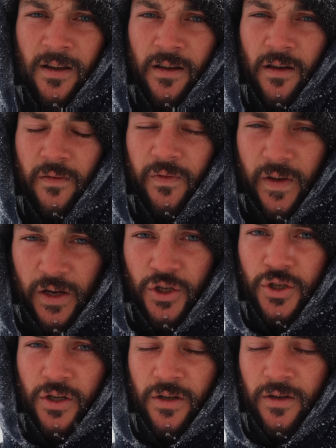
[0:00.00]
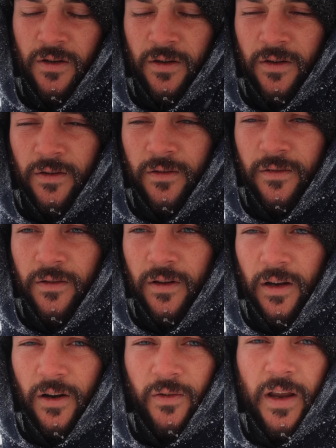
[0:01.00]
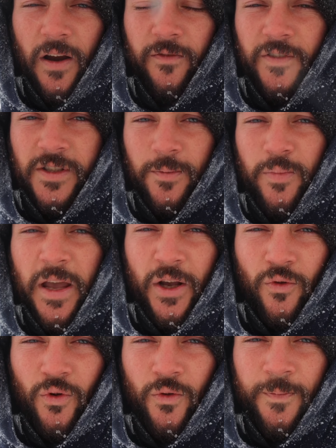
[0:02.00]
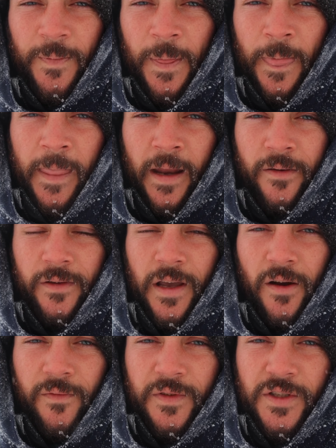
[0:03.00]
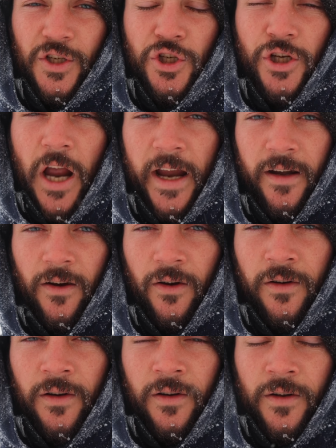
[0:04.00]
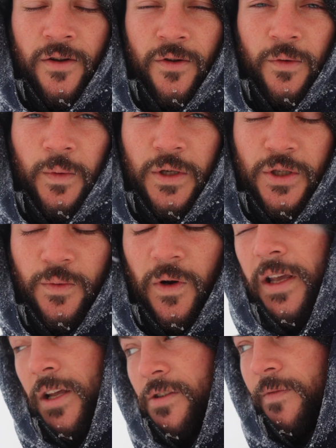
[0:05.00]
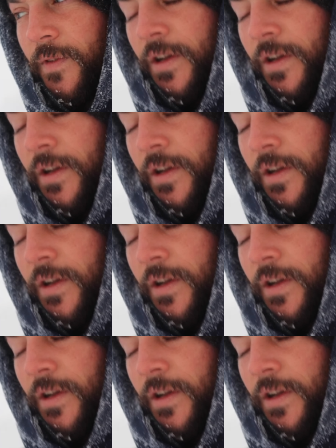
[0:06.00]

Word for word: a fish. I don't care if it's a pickerel, I don't care if it's a shiner, we just wanna catch a